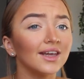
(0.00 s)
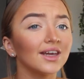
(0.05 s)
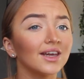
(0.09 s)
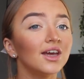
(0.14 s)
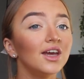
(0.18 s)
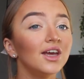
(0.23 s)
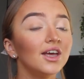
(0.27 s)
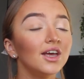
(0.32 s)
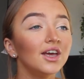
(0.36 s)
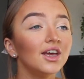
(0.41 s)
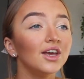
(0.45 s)
like
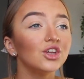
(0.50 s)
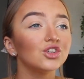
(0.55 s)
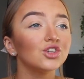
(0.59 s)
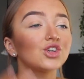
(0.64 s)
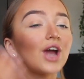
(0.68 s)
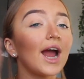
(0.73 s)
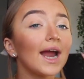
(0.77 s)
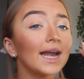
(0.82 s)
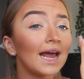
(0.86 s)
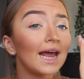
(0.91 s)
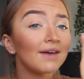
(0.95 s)

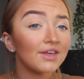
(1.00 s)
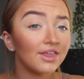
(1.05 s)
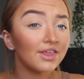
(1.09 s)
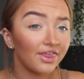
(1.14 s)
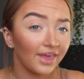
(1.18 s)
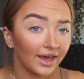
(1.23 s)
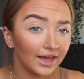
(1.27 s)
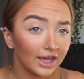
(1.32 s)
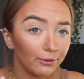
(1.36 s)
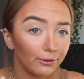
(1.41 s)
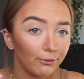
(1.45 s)
try and have a
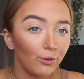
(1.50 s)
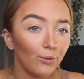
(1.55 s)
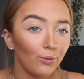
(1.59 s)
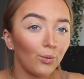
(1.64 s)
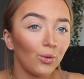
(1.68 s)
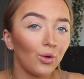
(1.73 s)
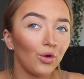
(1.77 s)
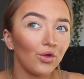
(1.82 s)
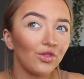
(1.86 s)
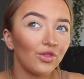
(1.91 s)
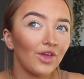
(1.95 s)
think about
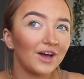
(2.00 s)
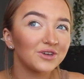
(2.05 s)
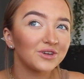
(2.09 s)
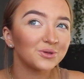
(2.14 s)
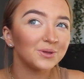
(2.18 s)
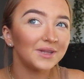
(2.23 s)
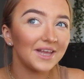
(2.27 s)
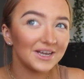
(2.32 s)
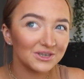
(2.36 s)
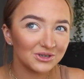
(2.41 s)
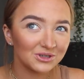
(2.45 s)
what the
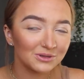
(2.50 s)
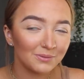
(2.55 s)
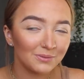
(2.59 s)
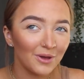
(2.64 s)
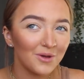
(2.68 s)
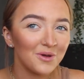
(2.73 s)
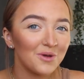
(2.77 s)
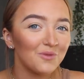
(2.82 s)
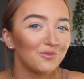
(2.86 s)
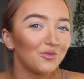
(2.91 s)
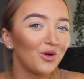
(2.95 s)
actual lecture is
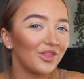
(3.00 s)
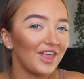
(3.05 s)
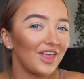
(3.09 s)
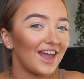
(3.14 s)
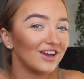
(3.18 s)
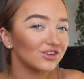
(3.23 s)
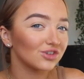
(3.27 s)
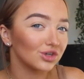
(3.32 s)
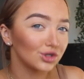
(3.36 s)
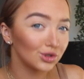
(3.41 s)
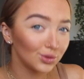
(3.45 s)
about and what the
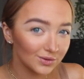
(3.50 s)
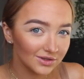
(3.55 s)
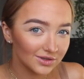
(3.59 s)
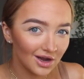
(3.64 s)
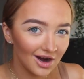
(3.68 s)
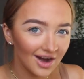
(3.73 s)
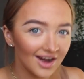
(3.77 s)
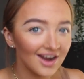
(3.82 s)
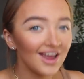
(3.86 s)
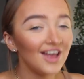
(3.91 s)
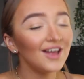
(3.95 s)
extra notes
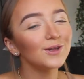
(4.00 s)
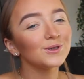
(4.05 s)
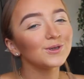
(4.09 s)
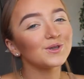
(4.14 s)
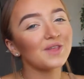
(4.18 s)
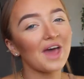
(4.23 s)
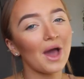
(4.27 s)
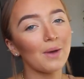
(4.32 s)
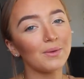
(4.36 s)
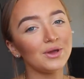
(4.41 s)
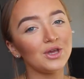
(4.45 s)
are,
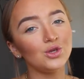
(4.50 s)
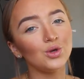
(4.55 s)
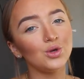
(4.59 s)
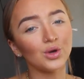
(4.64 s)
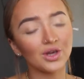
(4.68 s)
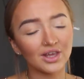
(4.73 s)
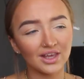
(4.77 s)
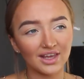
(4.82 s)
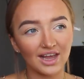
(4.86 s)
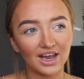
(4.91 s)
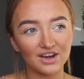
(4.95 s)
so that way
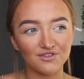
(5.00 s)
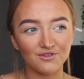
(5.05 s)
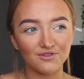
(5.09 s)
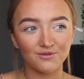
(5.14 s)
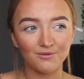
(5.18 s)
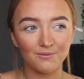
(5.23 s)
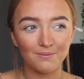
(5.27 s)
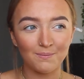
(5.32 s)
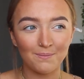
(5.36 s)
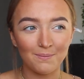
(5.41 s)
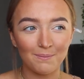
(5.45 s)
you can kind of
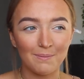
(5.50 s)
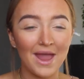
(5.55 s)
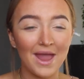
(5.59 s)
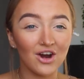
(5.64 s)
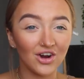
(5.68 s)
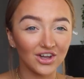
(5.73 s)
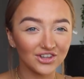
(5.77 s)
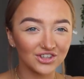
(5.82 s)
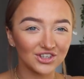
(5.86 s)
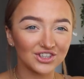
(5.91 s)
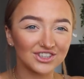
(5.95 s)

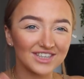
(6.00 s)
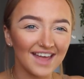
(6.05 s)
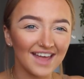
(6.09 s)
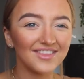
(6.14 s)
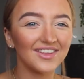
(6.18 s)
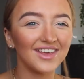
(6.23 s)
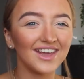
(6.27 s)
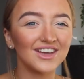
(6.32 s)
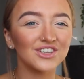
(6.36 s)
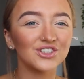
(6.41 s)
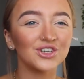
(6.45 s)
better
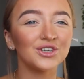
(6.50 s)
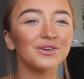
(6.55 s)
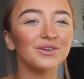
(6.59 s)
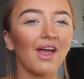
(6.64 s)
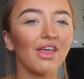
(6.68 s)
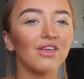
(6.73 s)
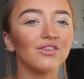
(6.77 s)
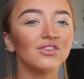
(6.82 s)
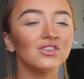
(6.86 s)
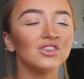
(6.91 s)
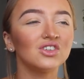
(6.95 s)
understand the lecture
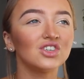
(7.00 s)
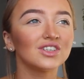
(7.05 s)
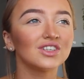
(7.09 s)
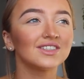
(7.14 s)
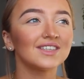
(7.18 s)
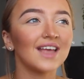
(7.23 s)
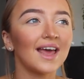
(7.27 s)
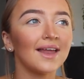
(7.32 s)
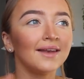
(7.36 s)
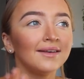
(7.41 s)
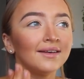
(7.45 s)
rather than
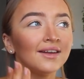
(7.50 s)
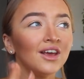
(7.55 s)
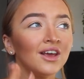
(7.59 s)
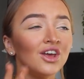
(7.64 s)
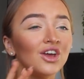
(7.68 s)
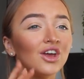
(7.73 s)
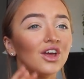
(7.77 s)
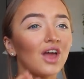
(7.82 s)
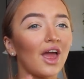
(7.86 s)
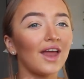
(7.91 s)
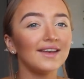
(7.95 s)
just sitting
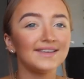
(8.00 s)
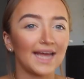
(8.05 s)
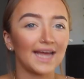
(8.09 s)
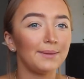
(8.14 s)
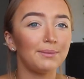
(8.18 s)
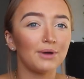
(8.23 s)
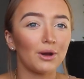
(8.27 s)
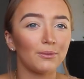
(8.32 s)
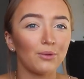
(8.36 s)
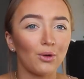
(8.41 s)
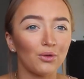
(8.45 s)
and
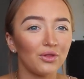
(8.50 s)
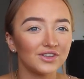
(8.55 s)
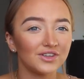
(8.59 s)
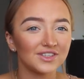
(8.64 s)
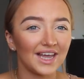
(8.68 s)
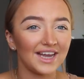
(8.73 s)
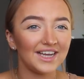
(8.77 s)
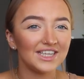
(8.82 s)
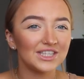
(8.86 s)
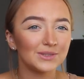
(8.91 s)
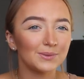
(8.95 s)
typing up all the
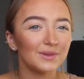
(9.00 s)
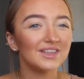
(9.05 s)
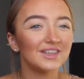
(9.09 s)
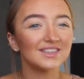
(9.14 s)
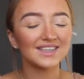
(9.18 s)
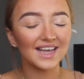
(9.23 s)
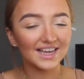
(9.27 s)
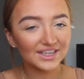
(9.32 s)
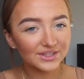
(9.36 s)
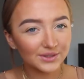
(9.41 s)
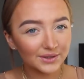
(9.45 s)
slides when the
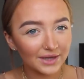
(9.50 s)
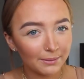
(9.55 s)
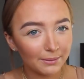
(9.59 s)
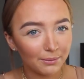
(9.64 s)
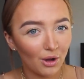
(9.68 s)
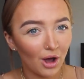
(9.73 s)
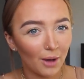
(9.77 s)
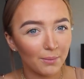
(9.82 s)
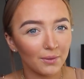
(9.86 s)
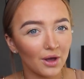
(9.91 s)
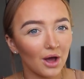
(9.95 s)
slides will get
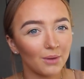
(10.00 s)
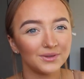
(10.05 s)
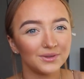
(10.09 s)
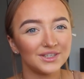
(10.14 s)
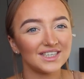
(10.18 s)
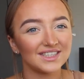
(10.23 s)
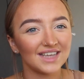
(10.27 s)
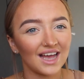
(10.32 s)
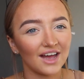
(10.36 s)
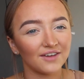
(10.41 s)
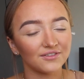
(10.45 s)
put up a couple of
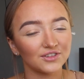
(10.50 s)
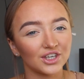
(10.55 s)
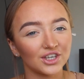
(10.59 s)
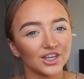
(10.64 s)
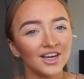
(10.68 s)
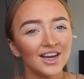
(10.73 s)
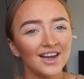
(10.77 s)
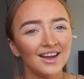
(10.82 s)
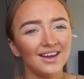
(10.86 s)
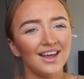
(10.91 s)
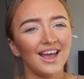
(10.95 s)
days
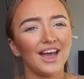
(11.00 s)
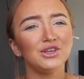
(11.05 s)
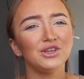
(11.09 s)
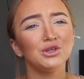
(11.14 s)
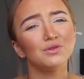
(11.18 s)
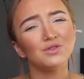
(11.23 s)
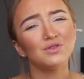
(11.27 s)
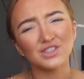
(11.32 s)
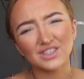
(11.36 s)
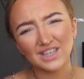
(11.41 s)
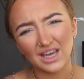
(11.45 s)
after and
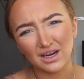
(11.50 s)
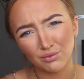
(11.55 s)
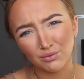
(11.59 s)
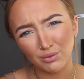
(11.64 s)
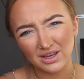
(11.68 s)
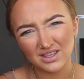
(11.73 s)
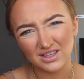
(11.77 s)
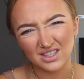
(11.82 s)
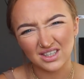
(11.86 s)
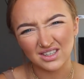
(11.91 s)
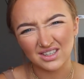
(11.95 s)
you've just kind of
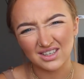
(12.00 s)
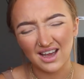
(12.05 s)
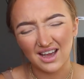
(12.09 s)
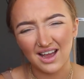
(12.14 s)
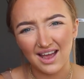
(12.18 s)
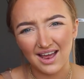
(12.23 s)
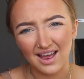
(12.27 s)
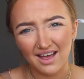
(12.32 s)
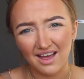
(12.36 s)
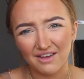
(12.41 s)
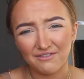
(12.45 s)
wasted
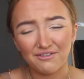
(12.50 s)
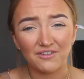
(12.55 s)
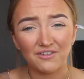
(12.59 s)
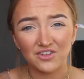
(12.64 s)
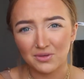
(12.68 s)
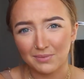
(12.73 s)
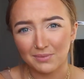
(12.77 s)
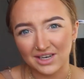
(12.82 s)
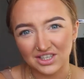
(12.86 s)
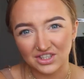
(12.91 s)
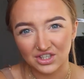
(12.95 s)

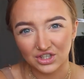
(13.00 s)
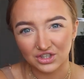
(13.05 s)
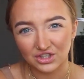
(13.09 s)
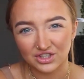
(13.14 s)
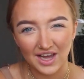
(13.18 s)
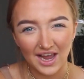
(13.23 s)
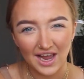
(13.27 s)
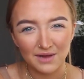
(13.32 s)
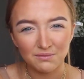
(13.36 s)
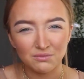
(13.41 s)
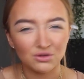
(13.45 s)
50 minutes of your
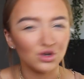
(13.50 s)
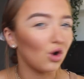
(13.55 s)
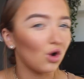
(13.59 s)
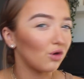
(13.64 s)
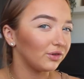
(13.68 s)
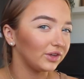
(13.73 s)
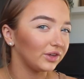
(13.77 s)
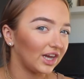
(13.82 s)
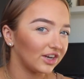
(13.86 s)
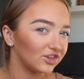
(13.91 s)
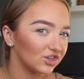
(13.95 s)
time
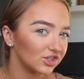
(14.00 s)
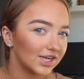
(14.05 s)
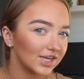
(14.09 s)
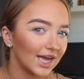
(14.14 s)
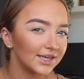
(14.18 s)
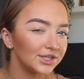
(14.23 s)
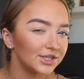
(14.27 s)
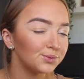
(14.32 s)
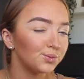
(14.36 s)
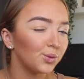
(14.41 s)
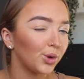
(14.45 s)
not really
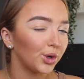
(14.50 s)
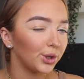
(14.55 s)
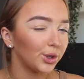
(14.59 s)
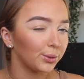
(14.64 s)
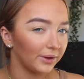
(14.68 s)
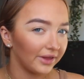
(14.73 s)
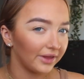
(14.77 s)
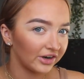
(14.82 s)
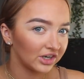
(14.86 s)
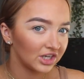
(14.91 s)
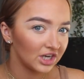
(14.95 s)
understanding what you
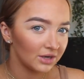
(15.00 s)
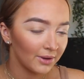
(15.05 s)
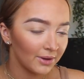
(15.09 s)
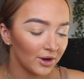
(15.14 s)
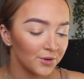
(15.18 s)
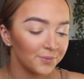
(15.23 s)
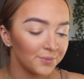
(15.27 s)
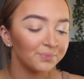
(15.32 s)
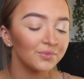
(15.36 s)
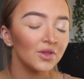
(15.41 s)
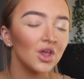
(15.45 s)
were learning
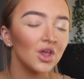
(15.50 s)
about.